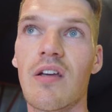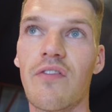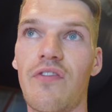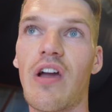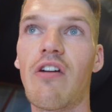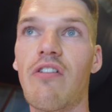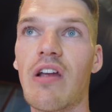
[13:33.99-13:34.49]

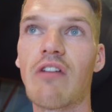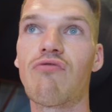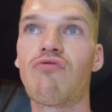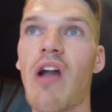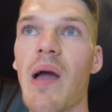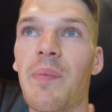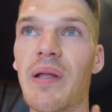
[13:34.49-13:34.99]
very
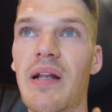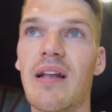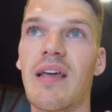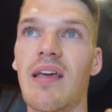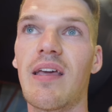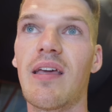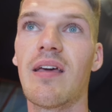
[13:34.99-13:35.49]

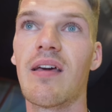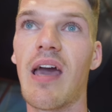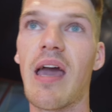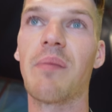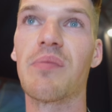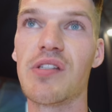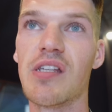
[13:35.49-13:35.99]
rapidly
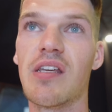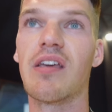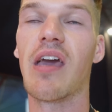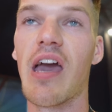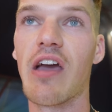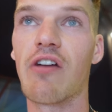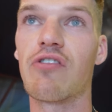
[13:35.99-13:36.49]

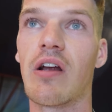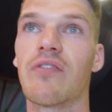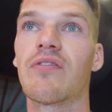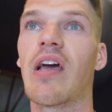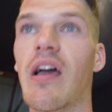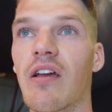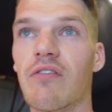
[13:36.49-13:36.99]
emptying
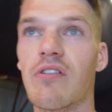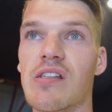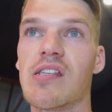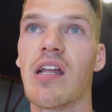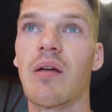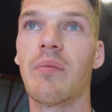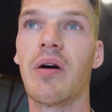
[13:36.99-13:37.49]
aircraft hangar in
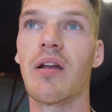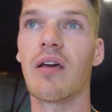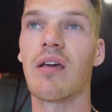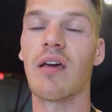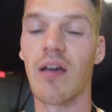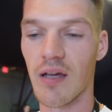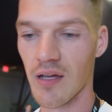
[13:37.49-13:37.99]
Santa
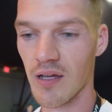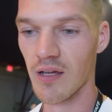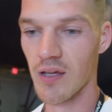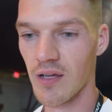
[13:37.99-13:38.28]
Monica,